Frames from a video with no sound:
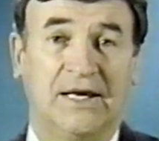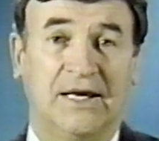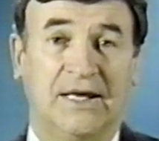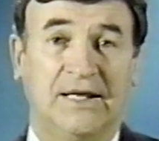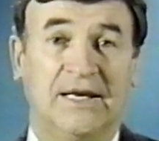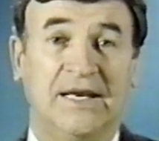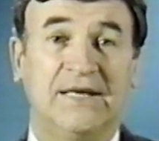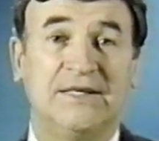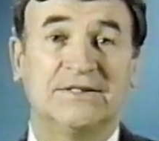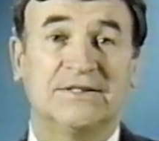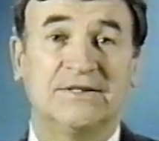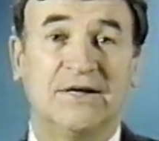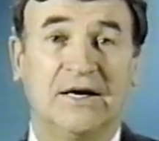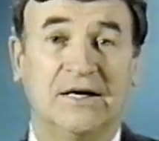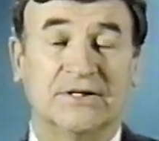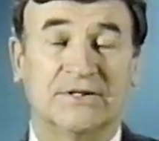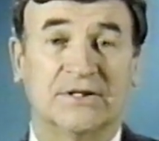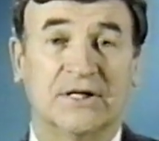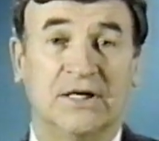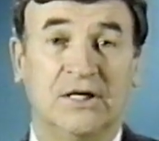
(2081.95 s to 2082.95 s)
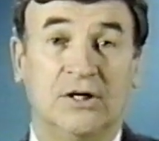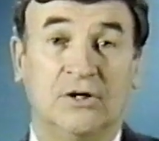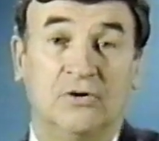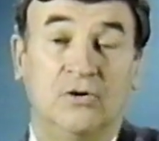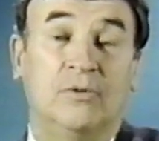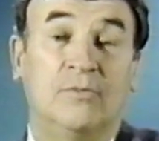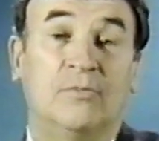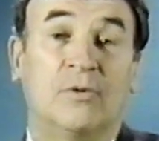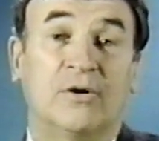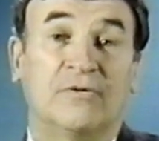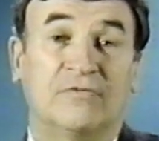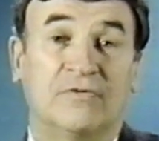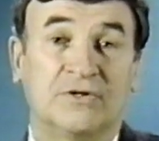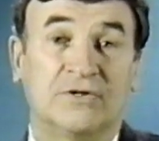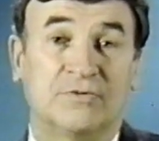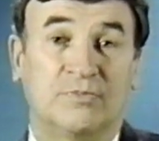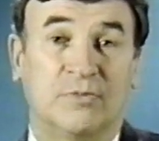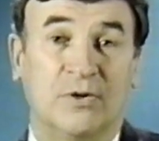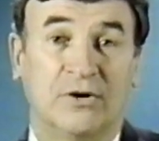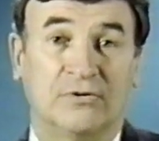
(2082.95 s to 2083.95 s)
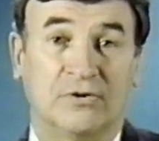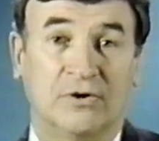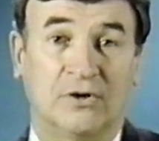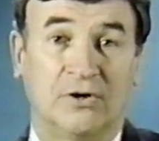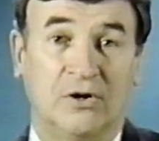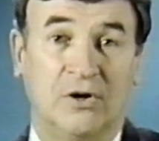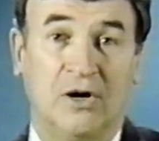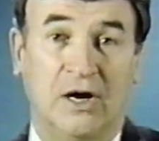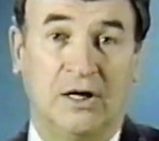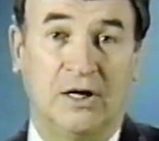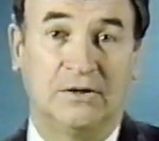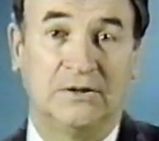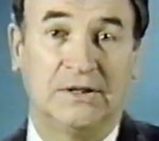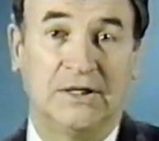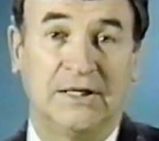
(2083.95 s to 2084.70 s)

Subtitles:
And then he starts. No more first brother-in-law.